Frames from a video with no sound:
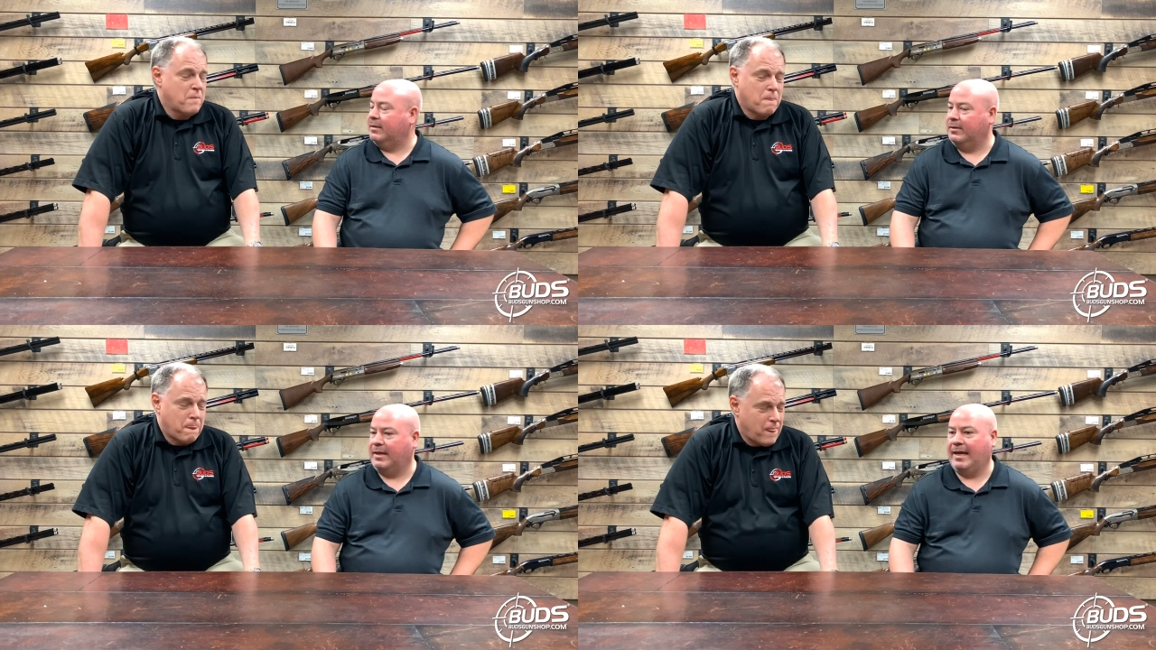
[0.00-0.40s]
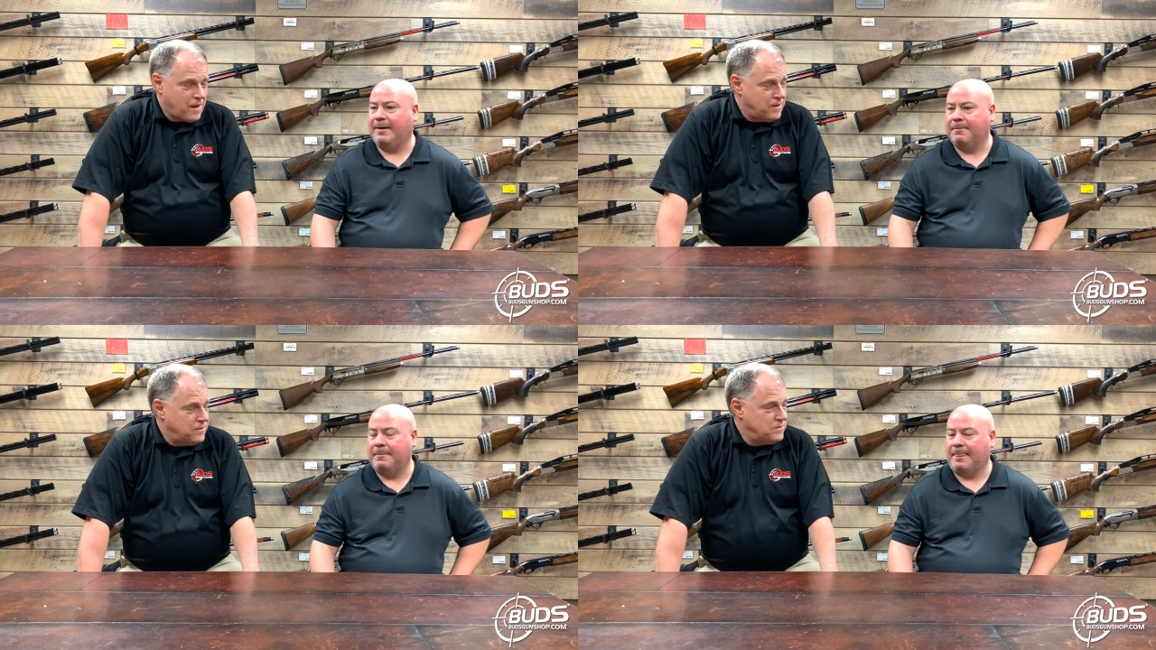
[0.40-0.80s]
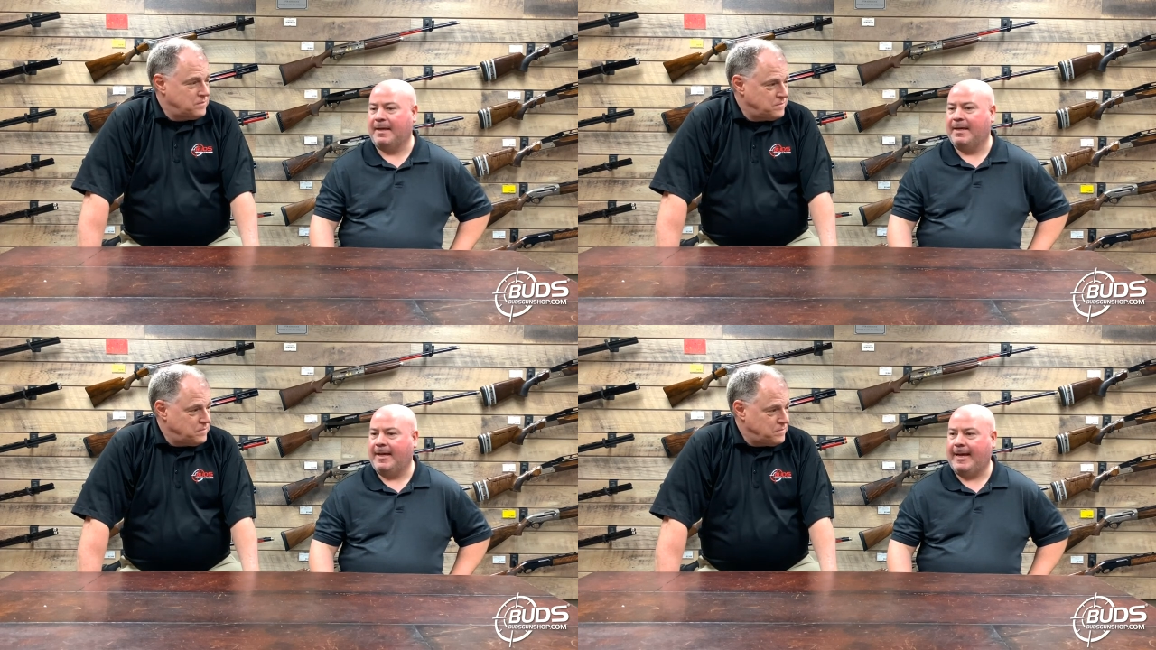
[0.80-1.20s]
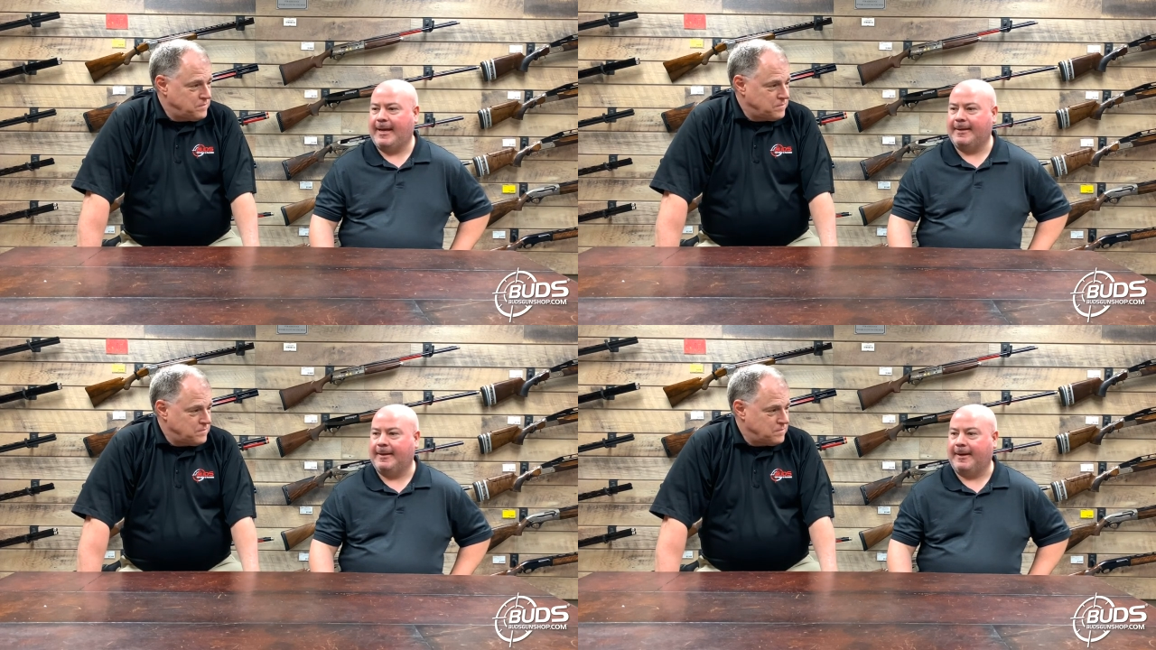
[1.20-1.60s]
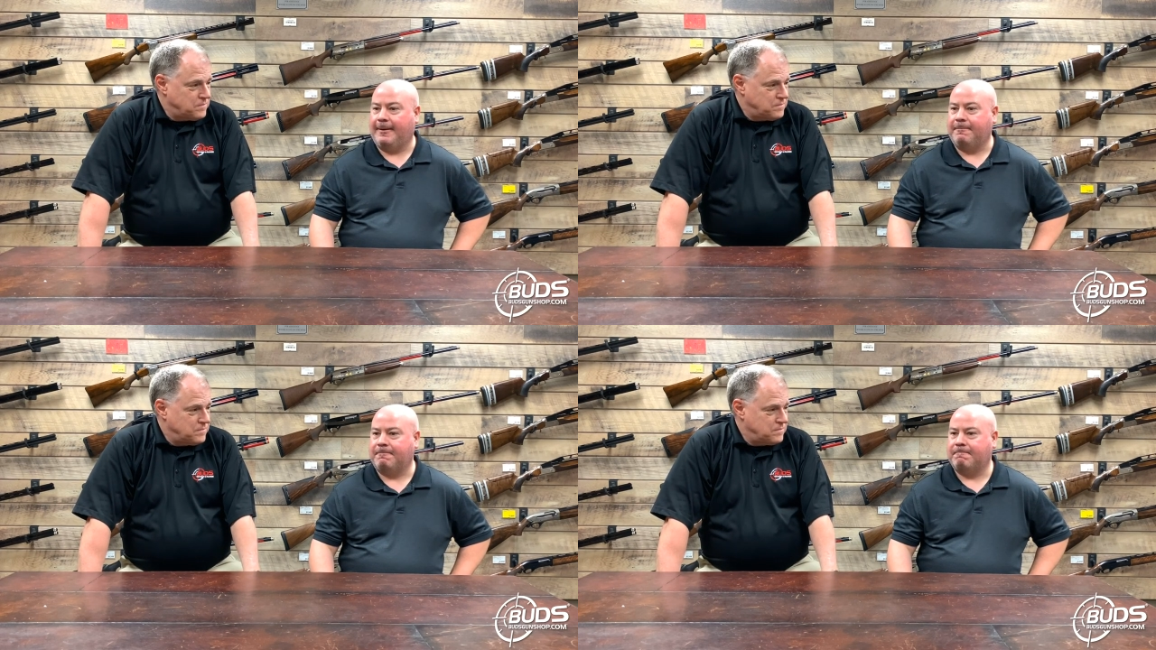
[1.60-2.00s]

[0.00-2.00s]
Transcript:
Speaker 1: to look at. And uh,